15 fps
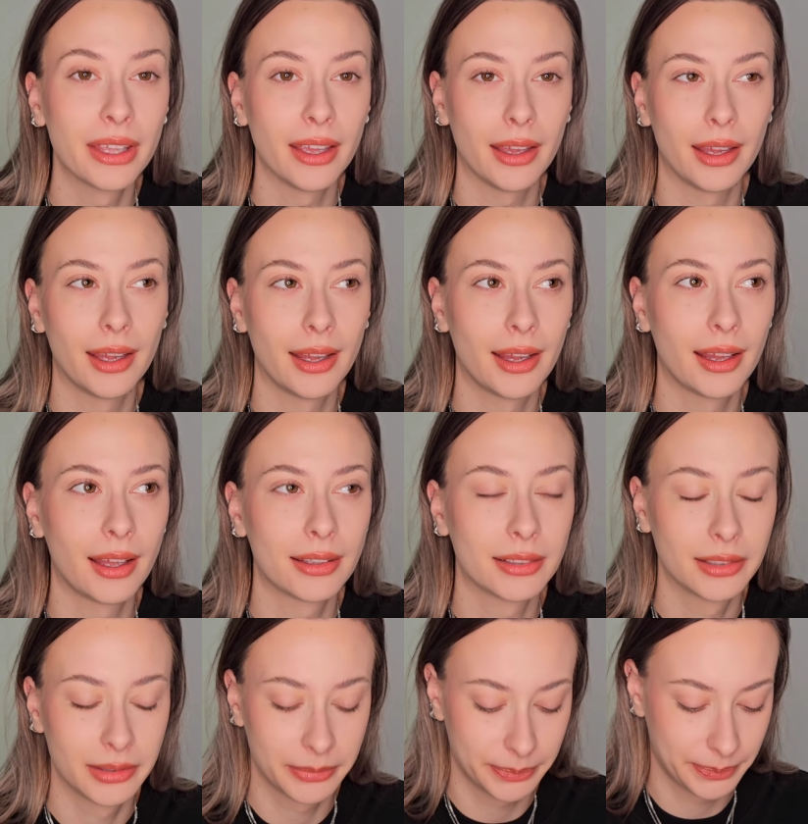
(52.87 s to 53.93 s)

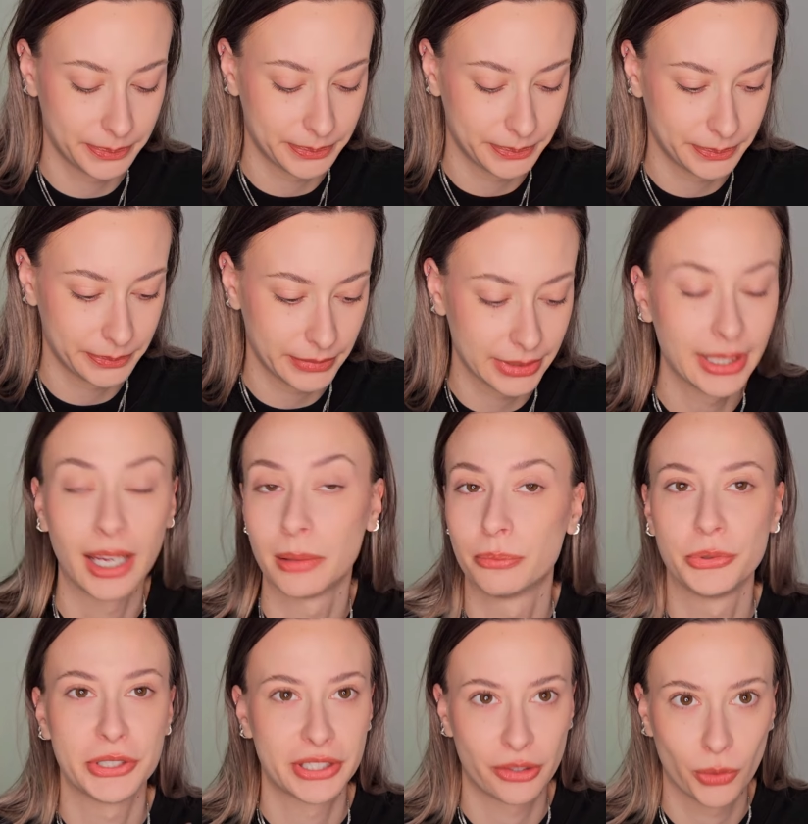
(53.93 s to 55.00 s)
and they are
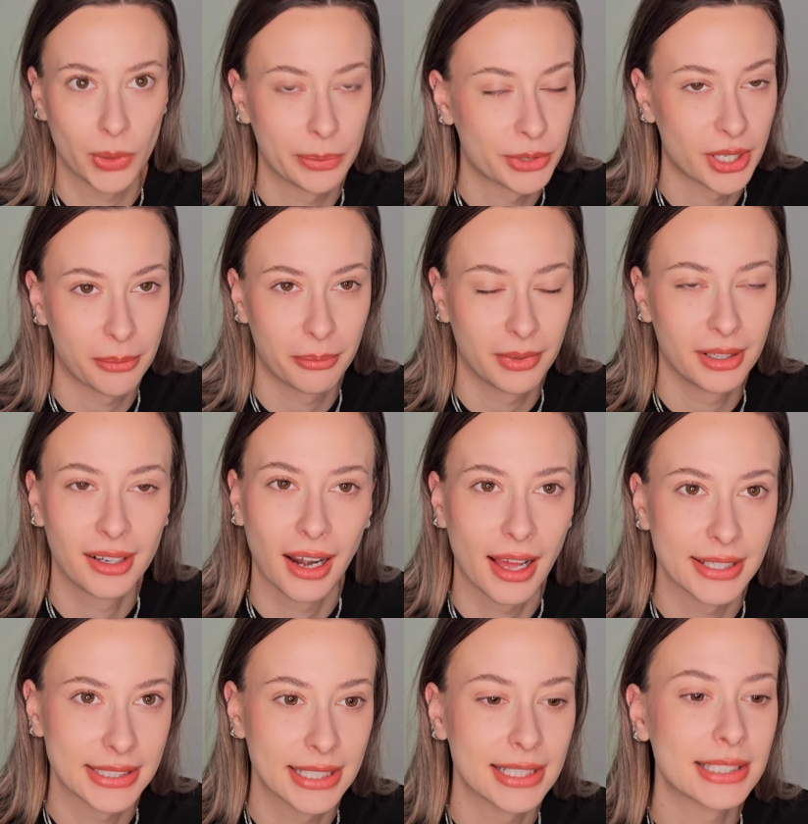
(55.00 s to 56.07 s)
prescription
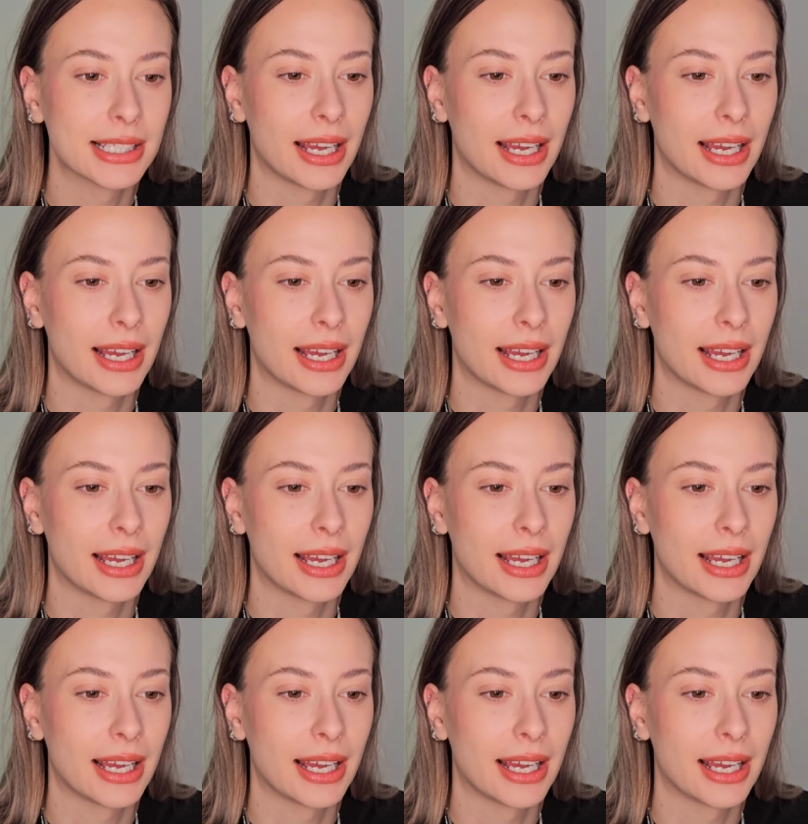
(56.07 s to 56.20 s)
glasses.